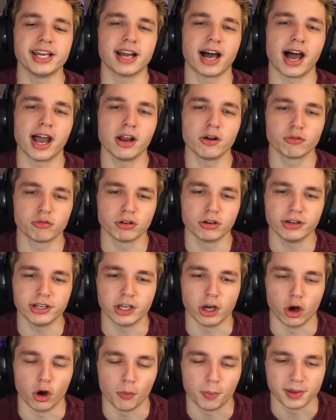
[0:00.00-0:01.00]
I really
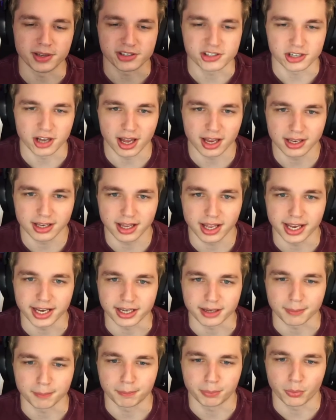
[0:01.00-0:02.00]
hope it's not
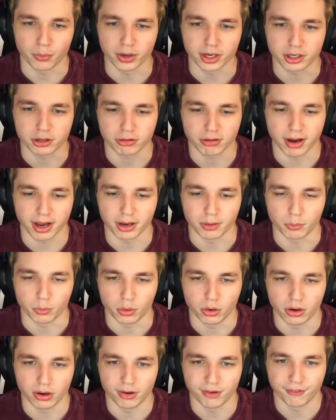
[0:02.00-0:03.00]
like boy cried
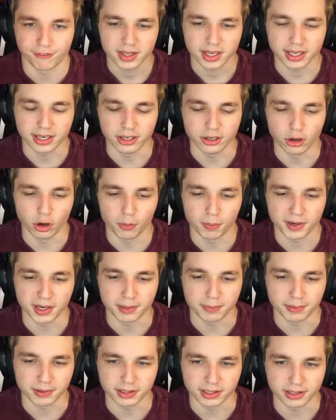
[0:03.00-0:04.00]
wolf and nobody
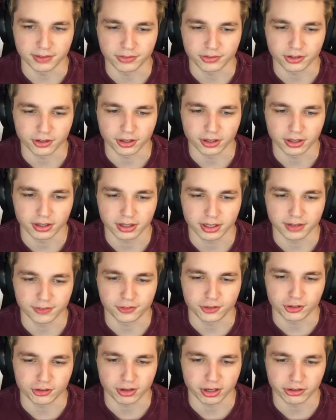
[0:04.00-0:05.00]
believes her if
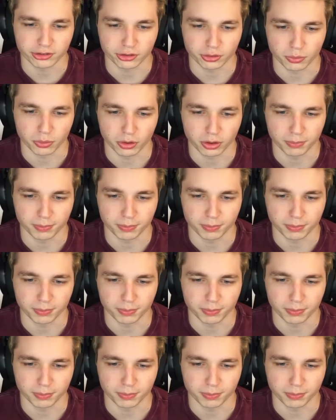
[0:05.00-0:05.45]
she tries to warn